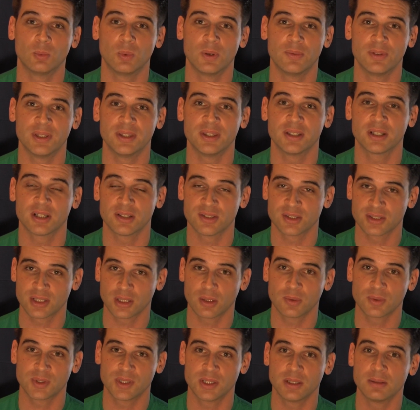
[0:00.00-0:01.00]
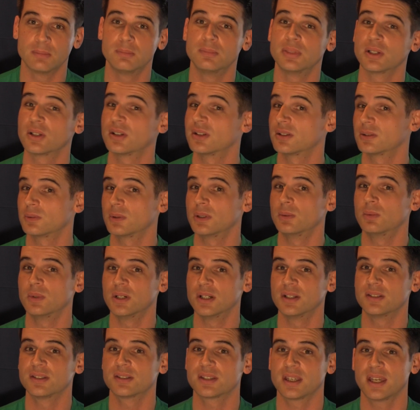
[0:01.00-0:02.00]
within the consortium because we
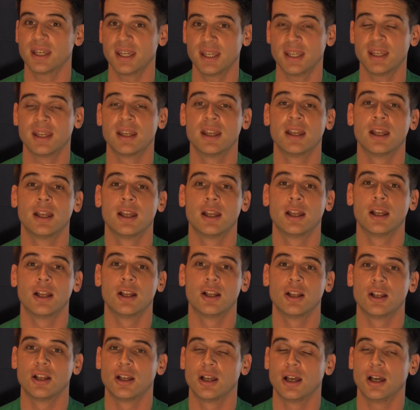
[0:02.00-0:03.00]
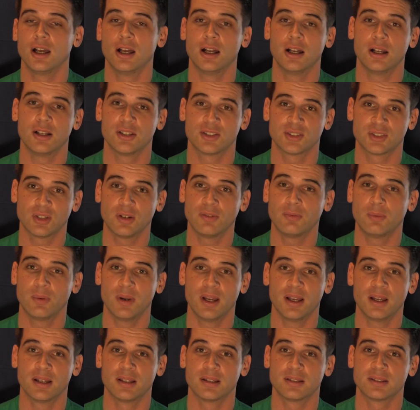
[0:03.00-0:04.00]
weren't a uh, a
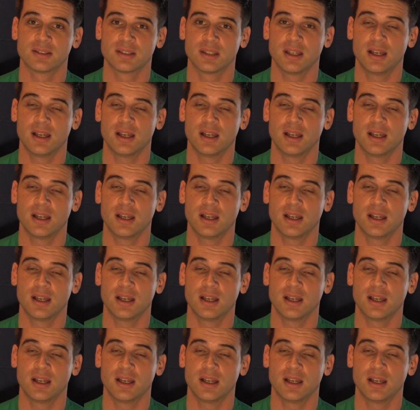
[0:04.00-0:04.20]
software.